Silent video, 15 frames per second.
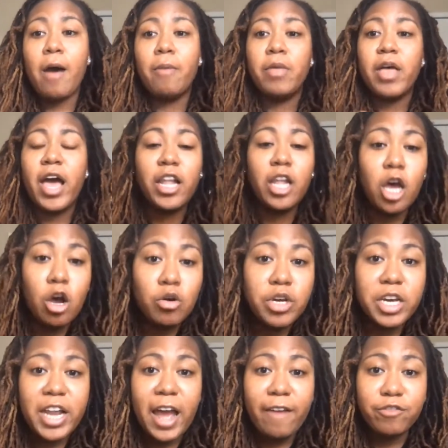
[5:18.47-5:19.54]
Hello, good
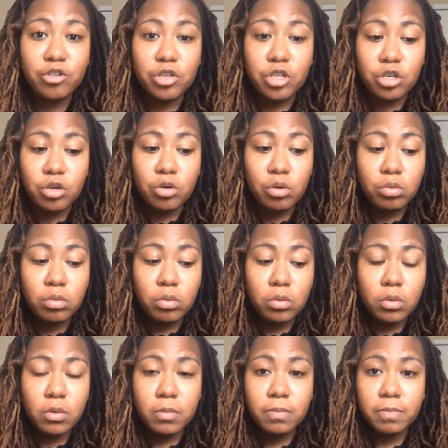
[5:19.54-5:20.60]
afternoon.
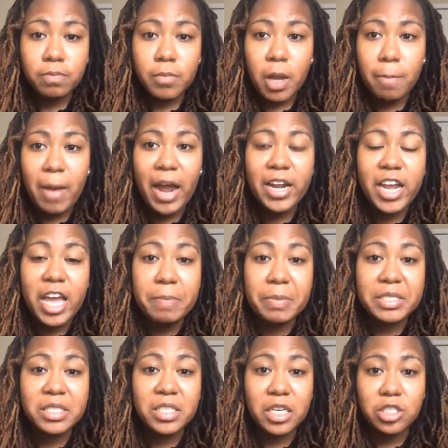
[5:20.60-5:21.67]
My name is
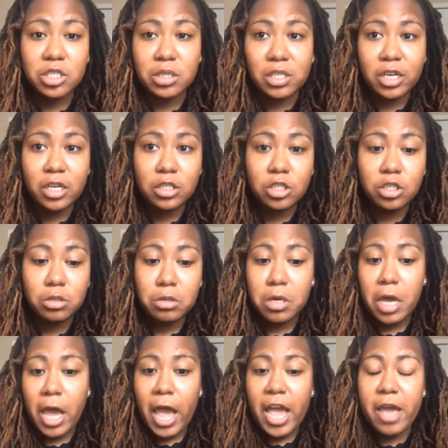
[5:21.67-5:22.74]
such and such,
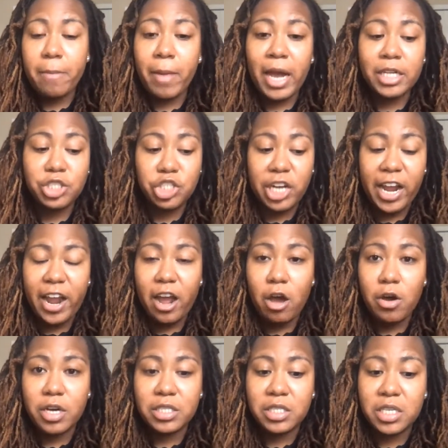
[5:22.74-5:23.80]
and my child
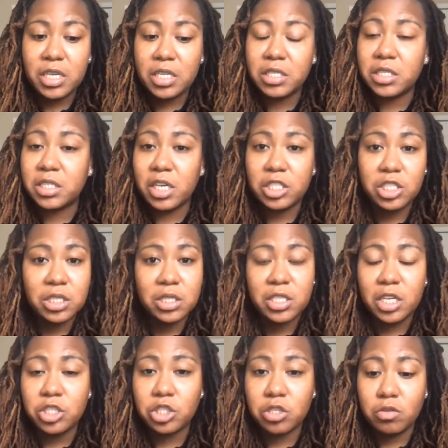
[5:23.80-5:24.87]
attends such and such
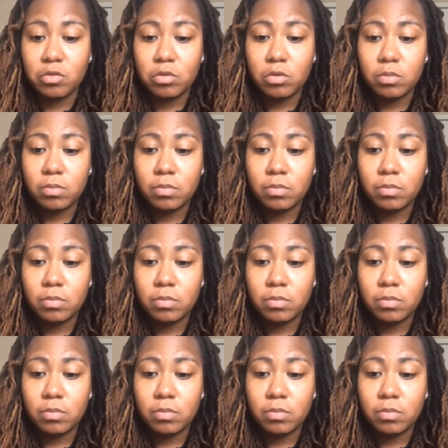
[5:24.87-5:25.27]
school.